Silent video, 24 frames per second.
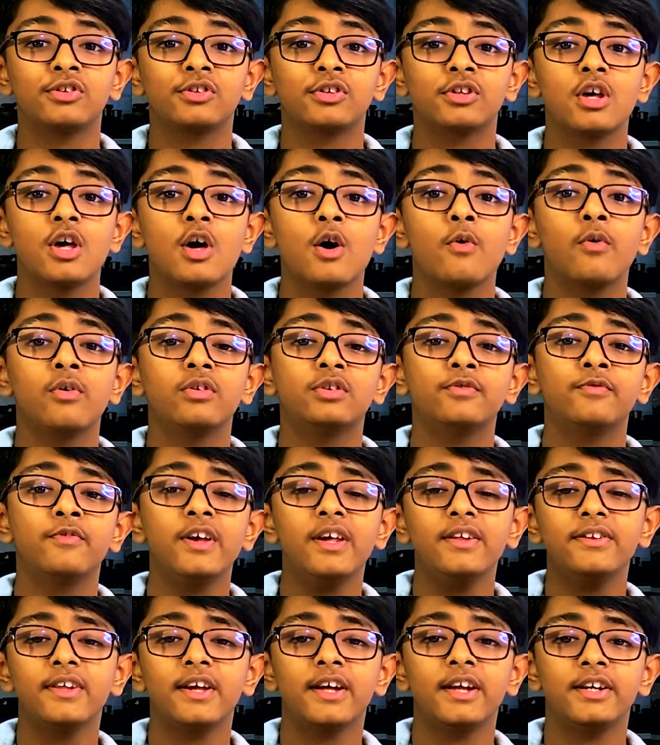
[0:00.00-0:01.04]
phones
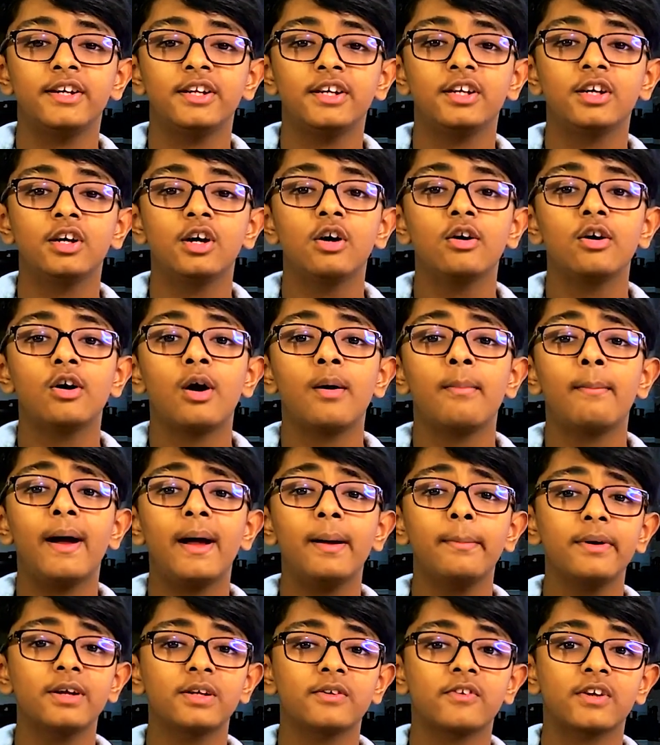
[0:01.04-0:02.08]
with Face ID or
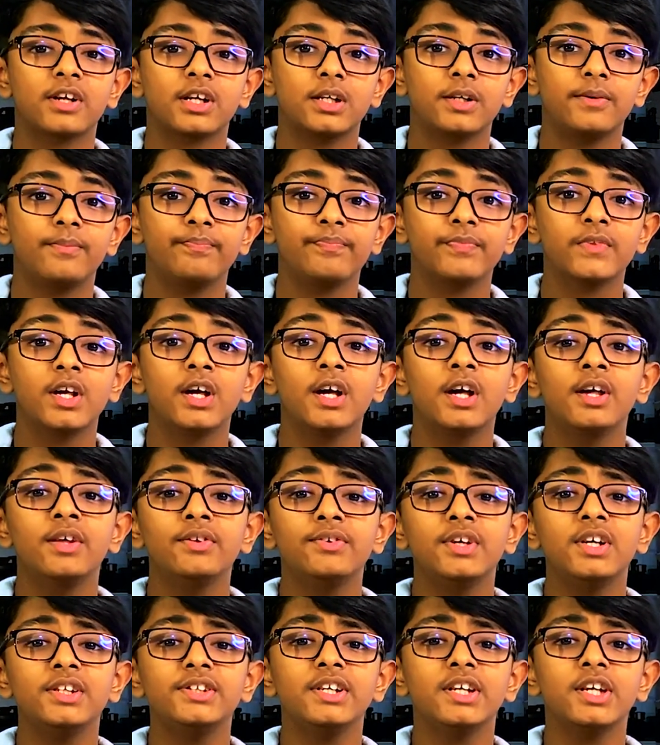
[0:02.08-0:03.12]
biometric,
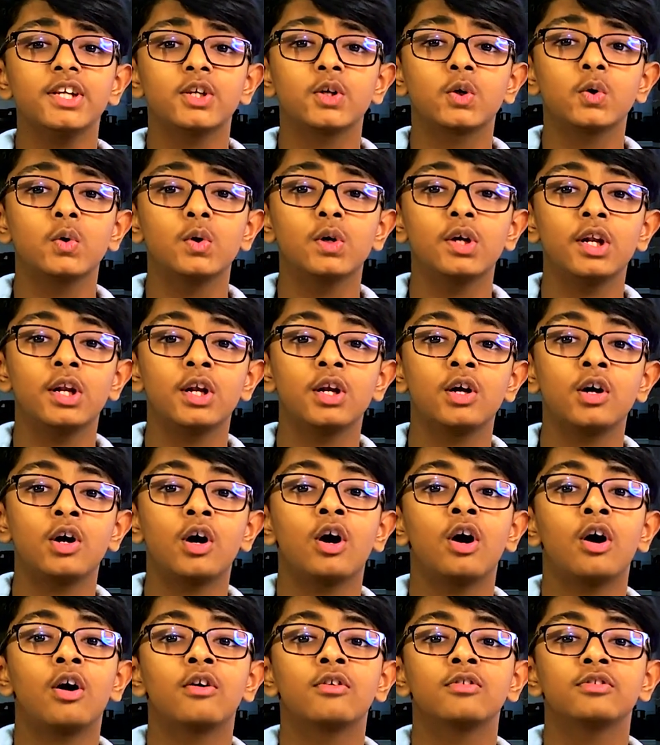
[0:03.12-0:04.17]
searching in Google
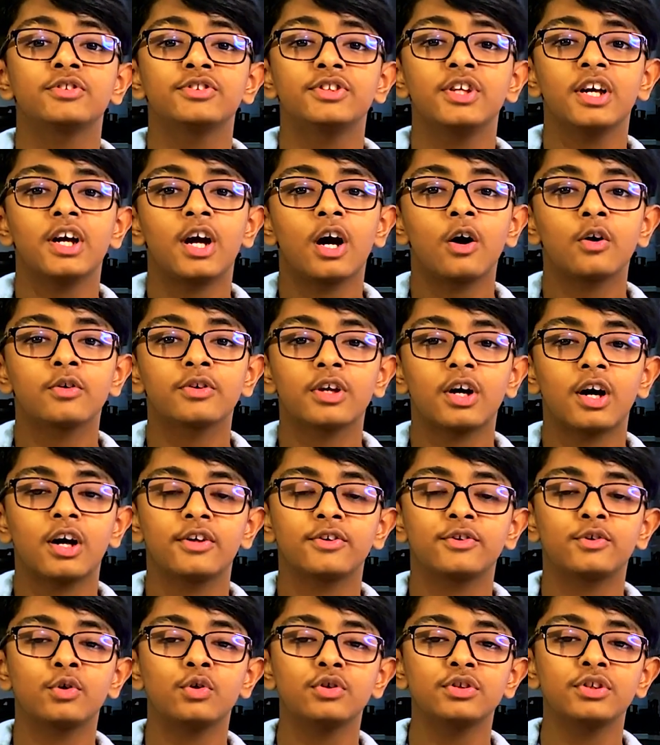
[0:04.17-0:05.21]
or check out our